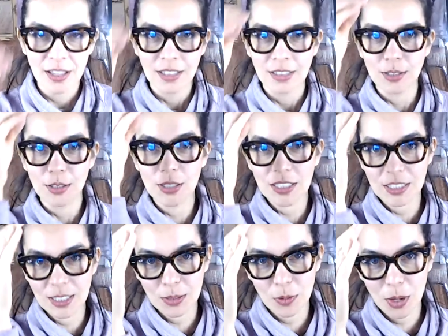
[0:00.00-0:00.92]
So this
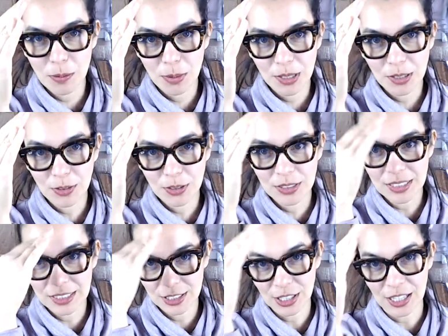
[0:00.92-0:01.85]
is why Beatles
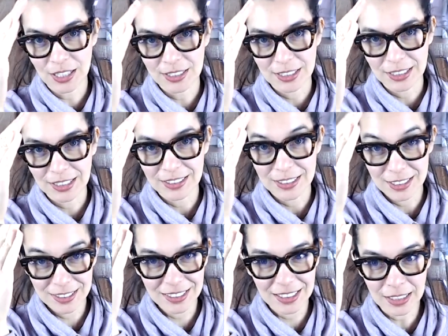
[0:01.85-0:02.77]
is challenging. Do
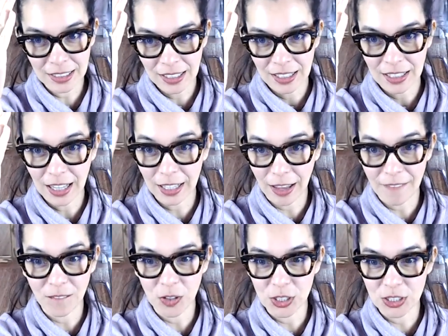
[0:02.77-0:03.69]
you see? Like
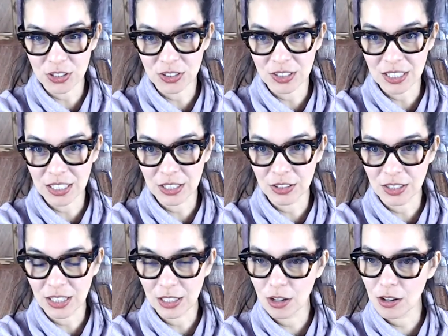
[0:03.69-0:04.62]
at first you see and you
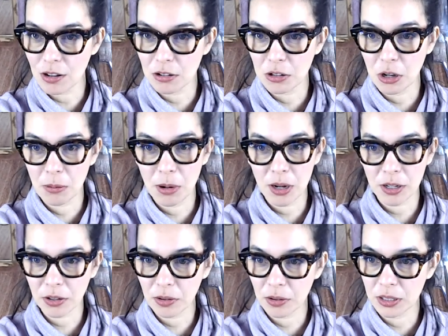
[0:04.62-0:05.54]
think, oh, no
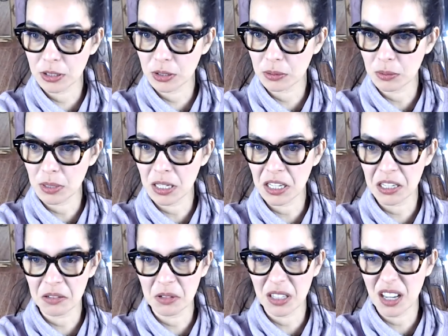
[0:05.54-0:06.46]
bar chords,
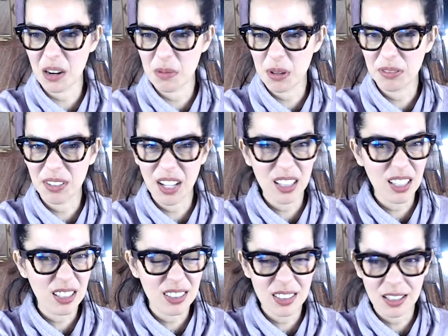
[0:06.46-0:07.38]
sweet. We gotta be flat.
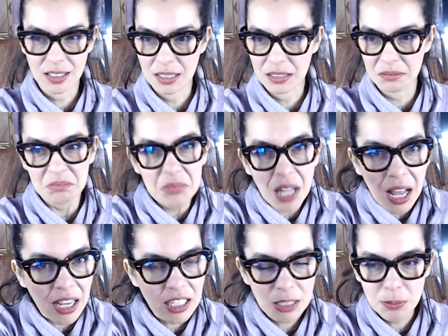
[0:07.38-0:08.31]
That's not
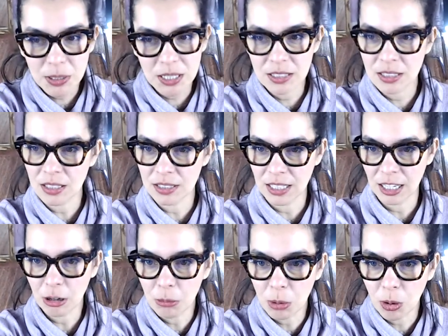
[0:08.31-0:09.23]
nice, but it's not
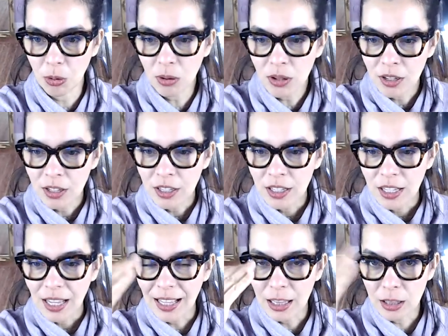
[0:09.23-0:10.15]
terrible.
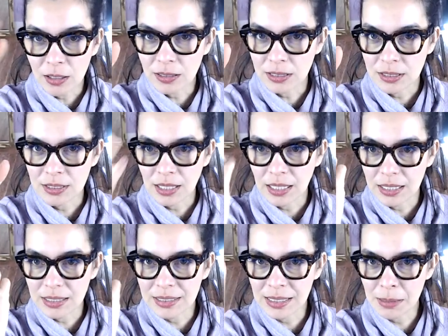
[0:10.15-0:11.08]
It looks
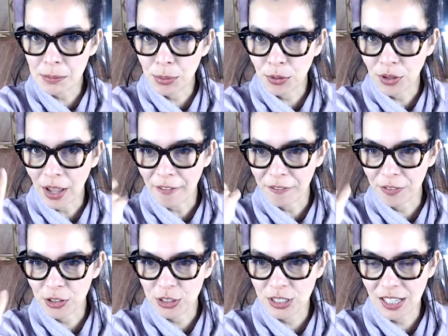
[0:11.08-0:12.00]
simple at
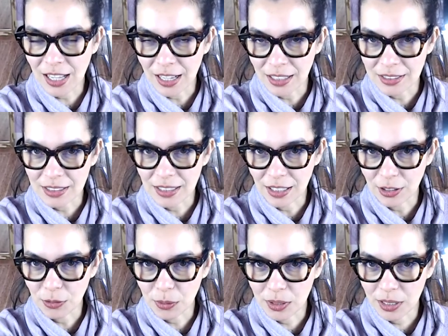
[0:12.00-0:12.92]
first glance, and then
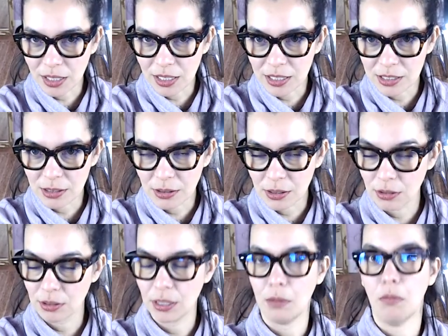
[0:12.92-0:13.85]
you really get into it, and
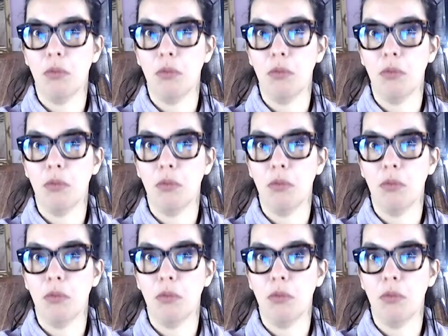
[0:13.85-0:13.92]
you're like.